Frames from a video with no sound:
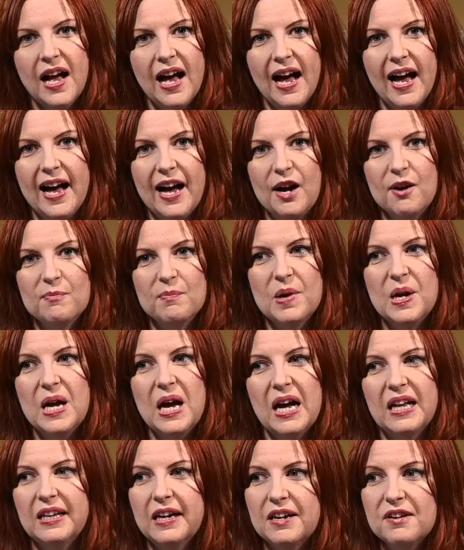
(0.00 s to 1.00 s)
A
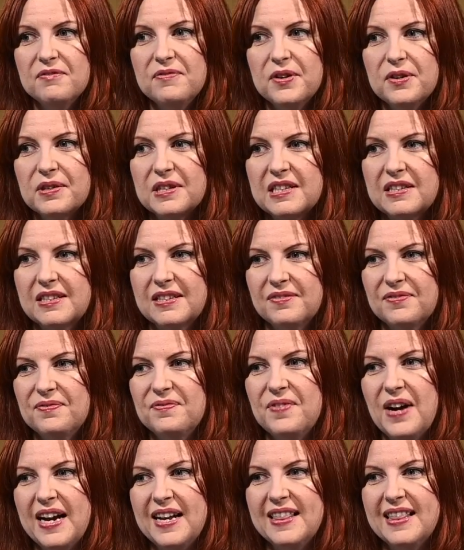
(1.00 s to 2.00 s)
lot of folks
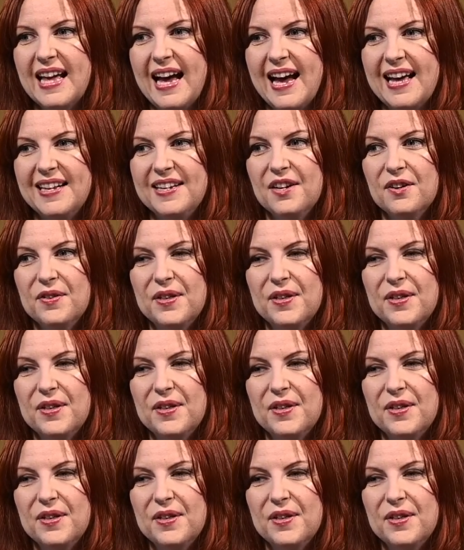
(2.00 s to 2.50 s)
find that,